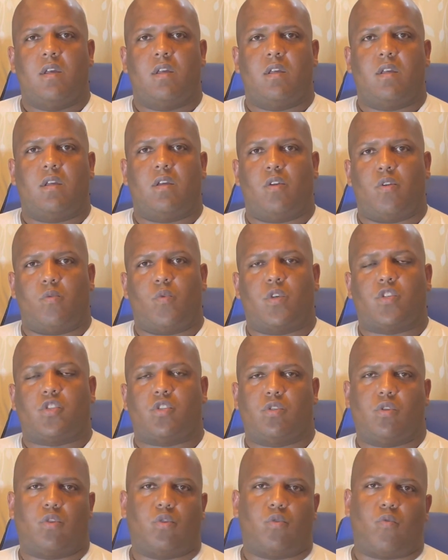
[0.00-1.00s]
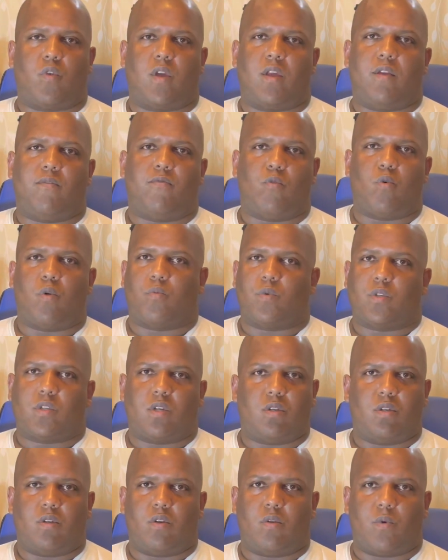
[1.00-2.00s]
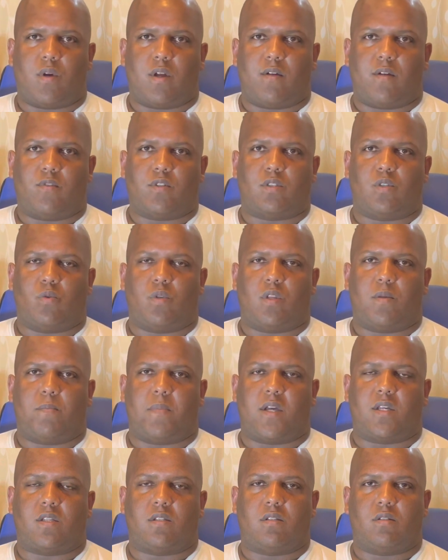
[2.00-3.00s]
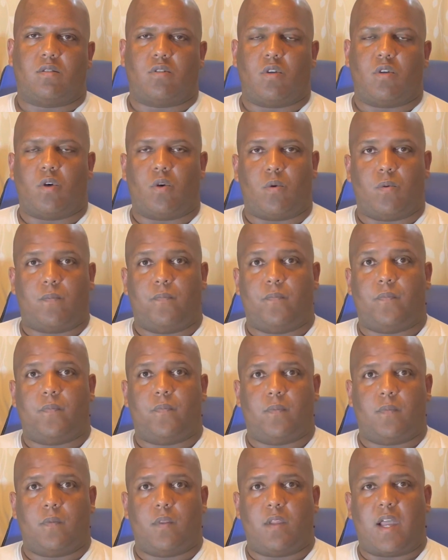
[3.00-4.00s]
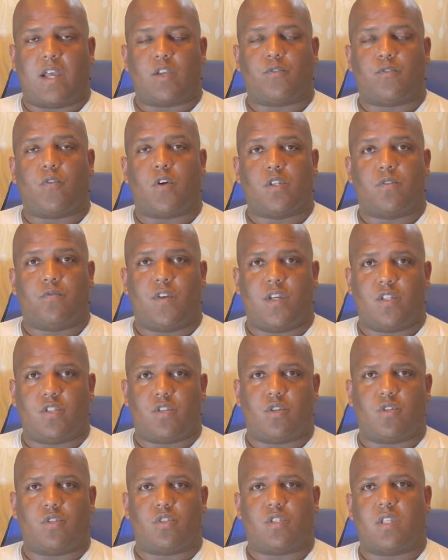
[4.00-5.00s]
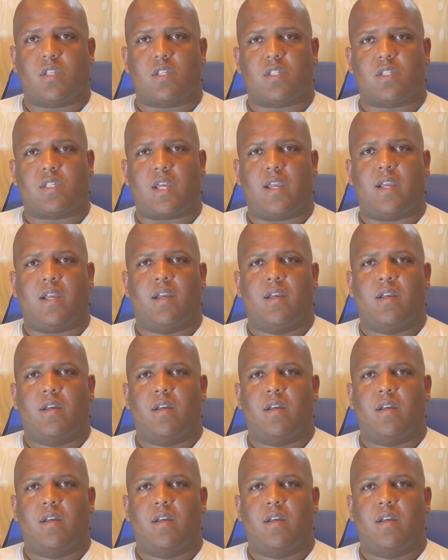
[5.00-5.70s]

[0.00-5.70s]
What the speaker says: You know, which 3, 4, which, you know, whatever is doing the best. So as far as visitors to the site,